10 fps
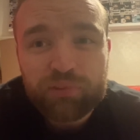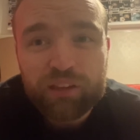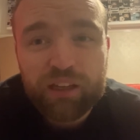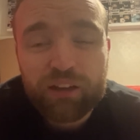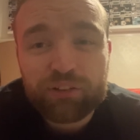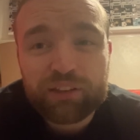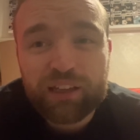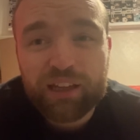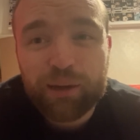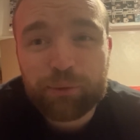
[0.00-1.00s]
Obviously,
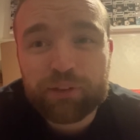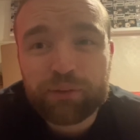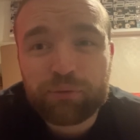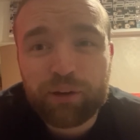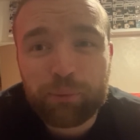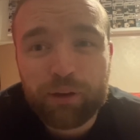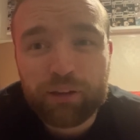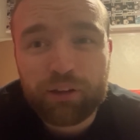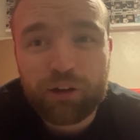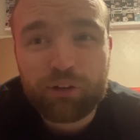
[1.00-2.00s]
Dan Camish did very well on
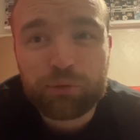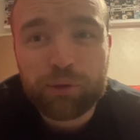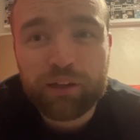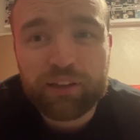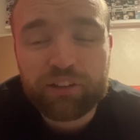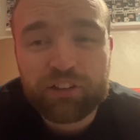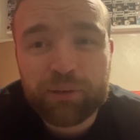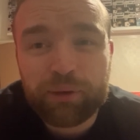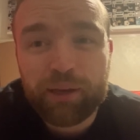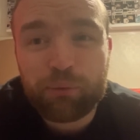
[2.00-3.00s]
the car as well. It's a shame
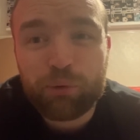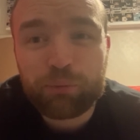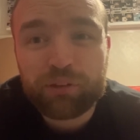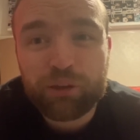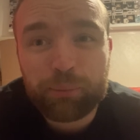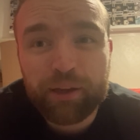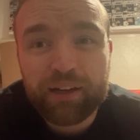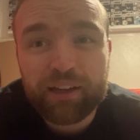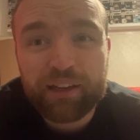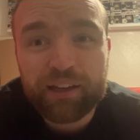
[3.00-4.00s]
that he won't still be in
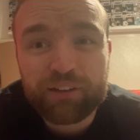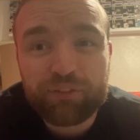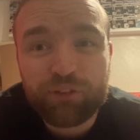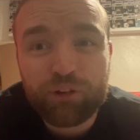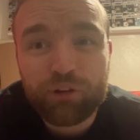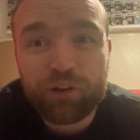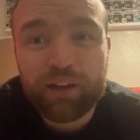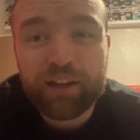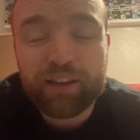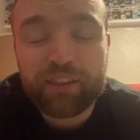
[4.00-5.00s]
it again for
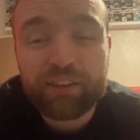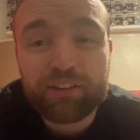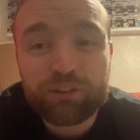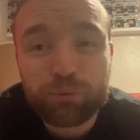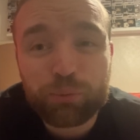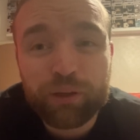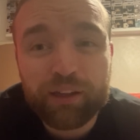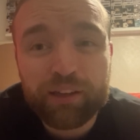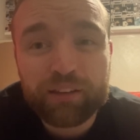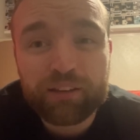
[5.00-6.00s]
this
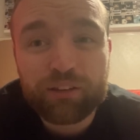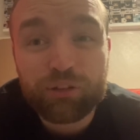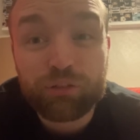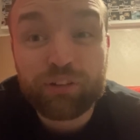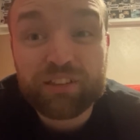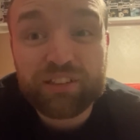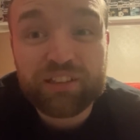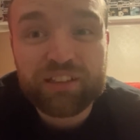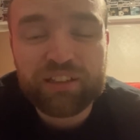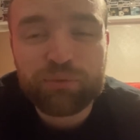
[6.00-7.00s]
weekend or the rest of the
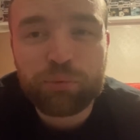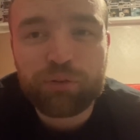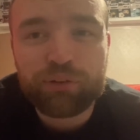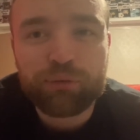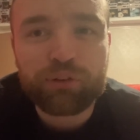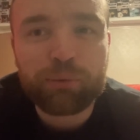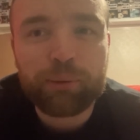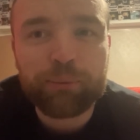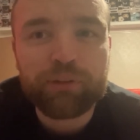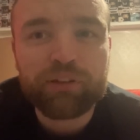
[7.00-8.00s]
season, but he has
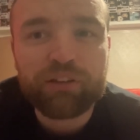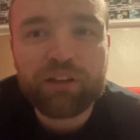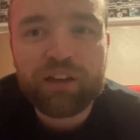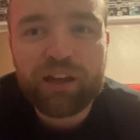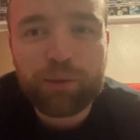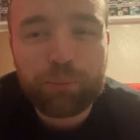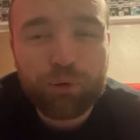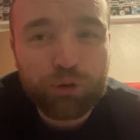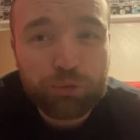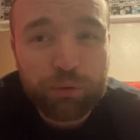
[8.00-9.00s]
commitments at
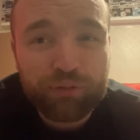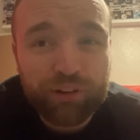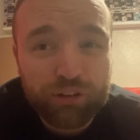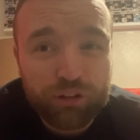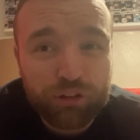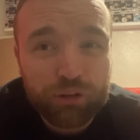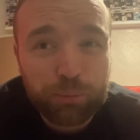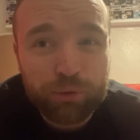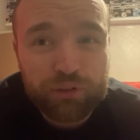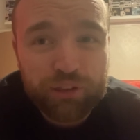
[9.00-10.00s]
Porsche. Whether he could have got the
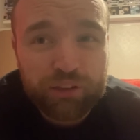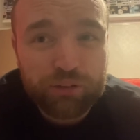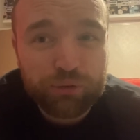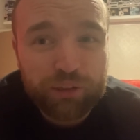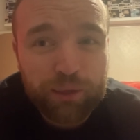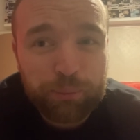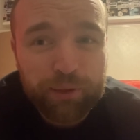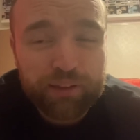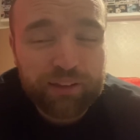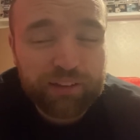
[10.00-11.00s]
budget to stay at
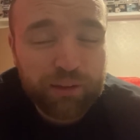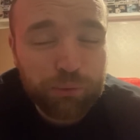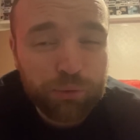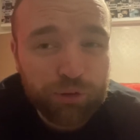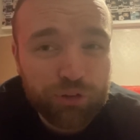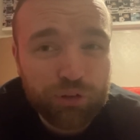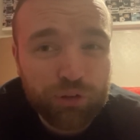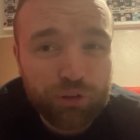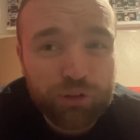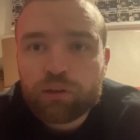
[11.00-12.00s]
BTC, I'm not
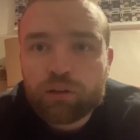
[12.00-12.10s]
sure.